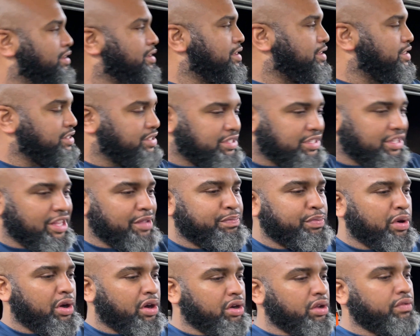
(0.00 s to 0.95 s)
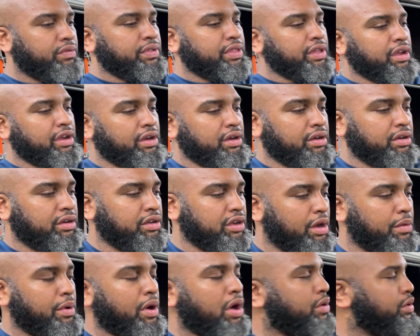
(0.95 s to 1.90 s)
slip-on over there,
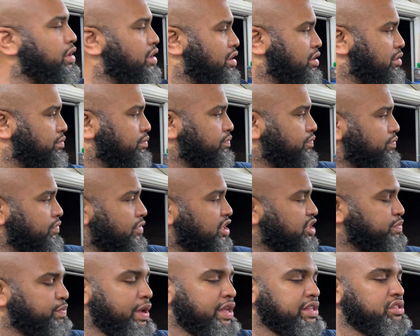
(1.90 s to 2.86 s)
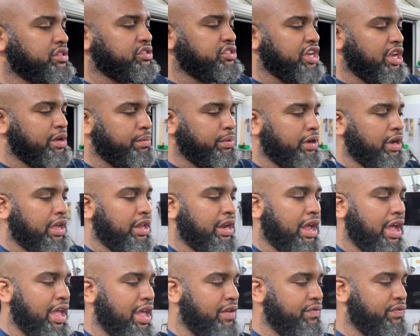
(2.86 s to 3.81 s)
OEM expansion chamber, and I
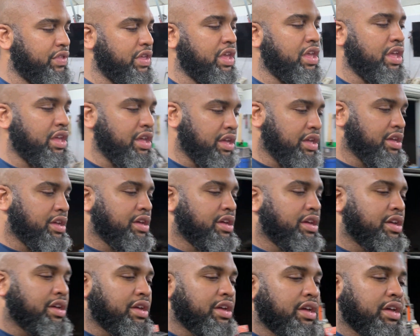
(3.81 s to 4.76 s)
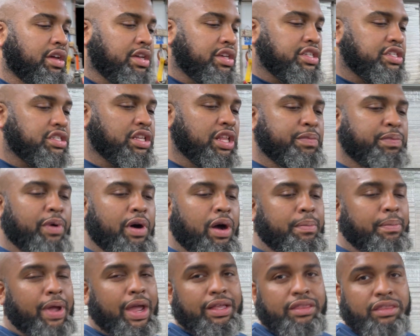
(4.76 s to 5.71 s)
have the slip-on
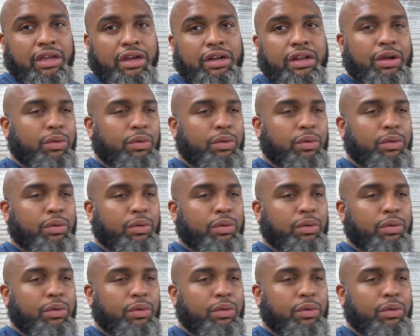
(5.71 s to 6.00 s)
back there that